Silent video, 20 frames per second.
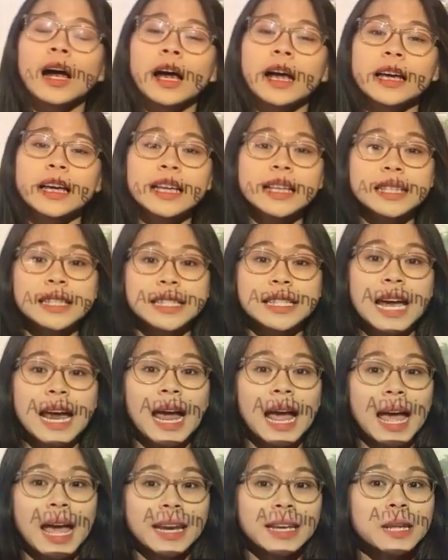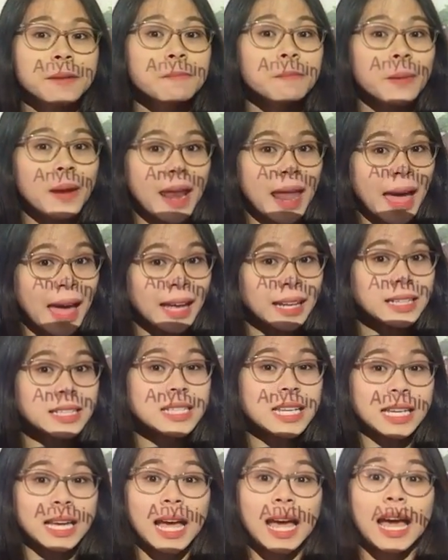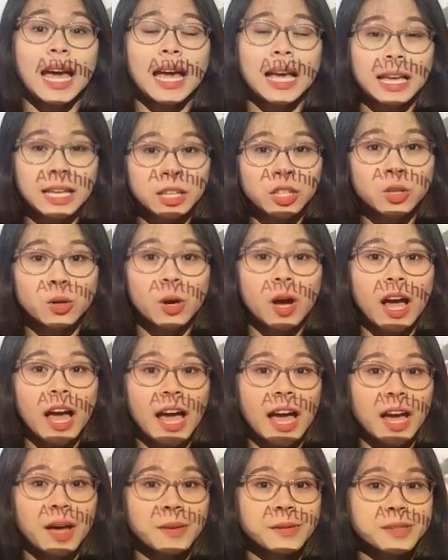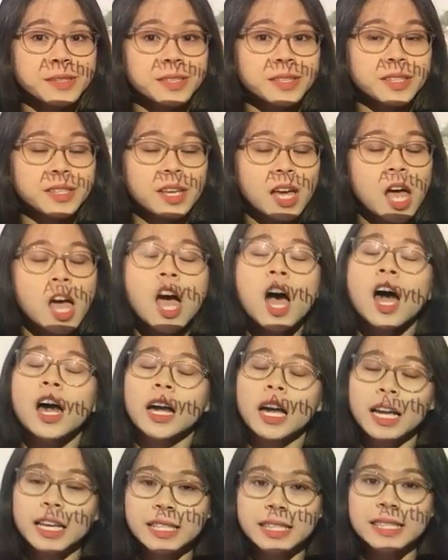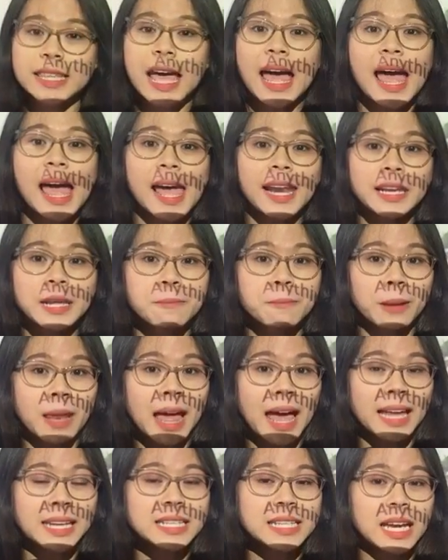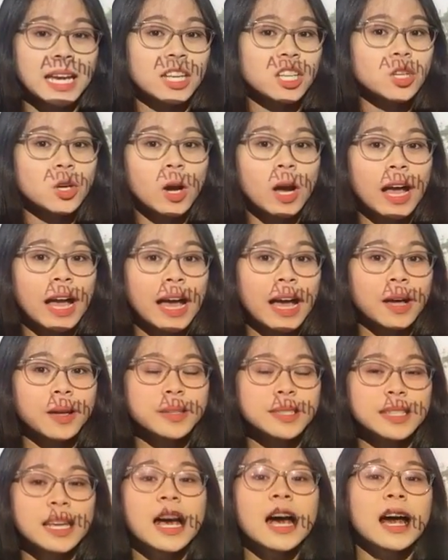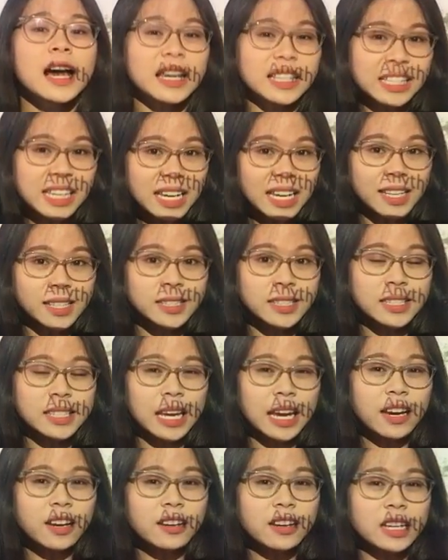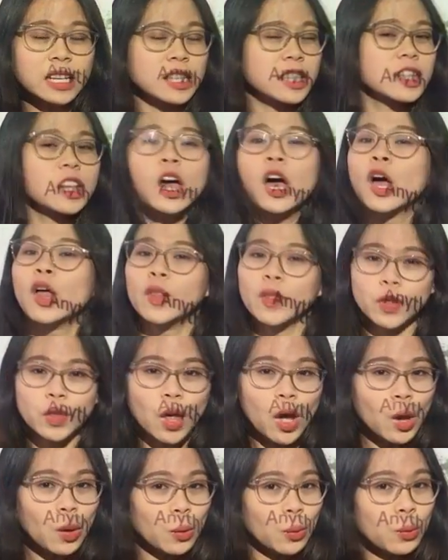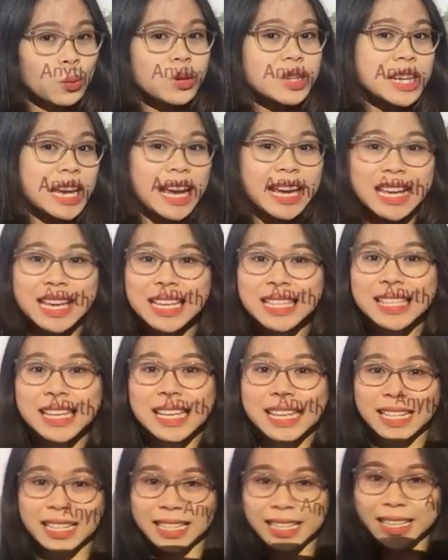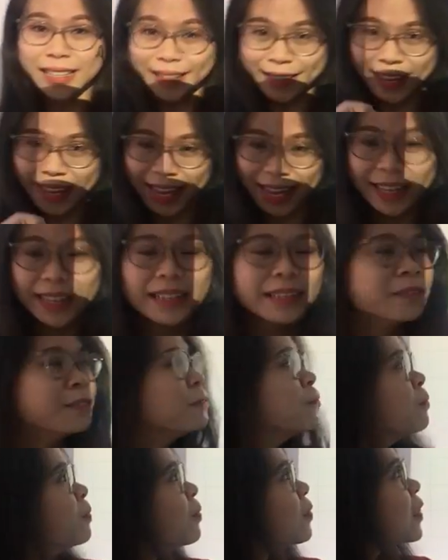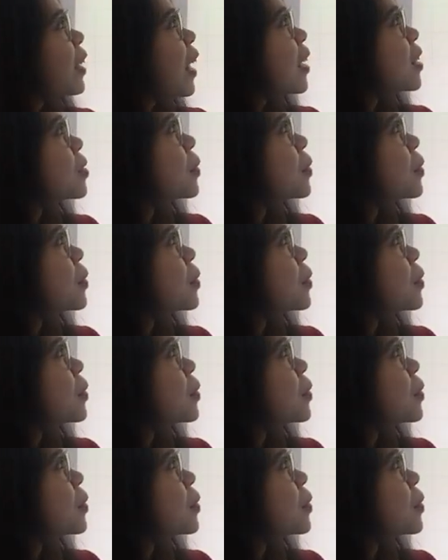is there any plant in your house? Is there any plant in your house? Yes, there is. No, there isn't. Okay, next